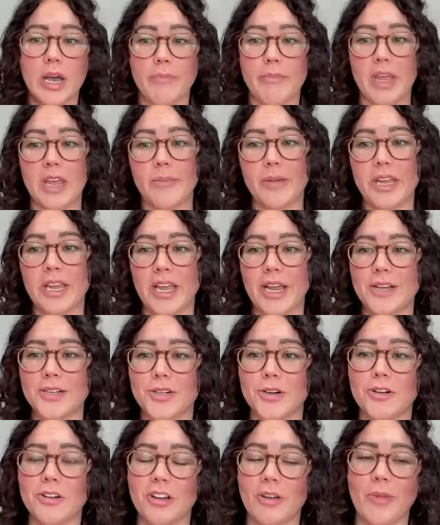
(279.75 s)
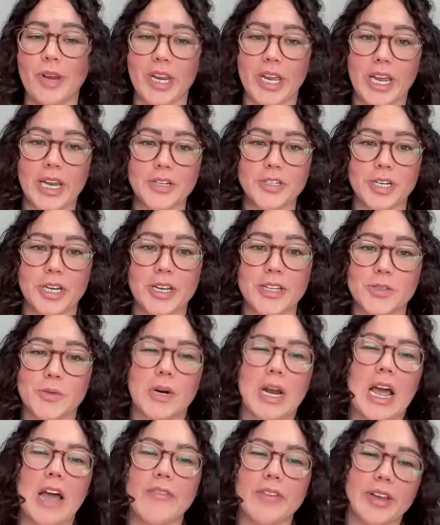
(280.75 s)
Maybe internal communications
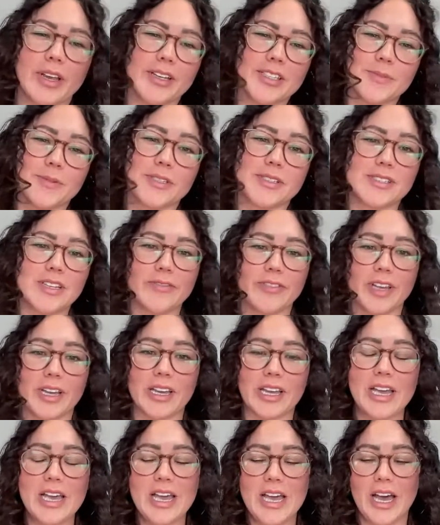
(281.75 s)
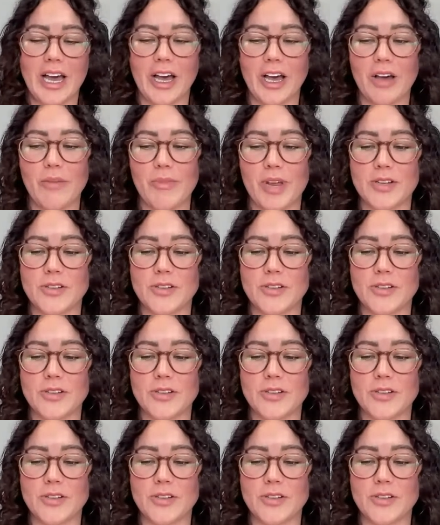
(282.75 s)
or having a specific um,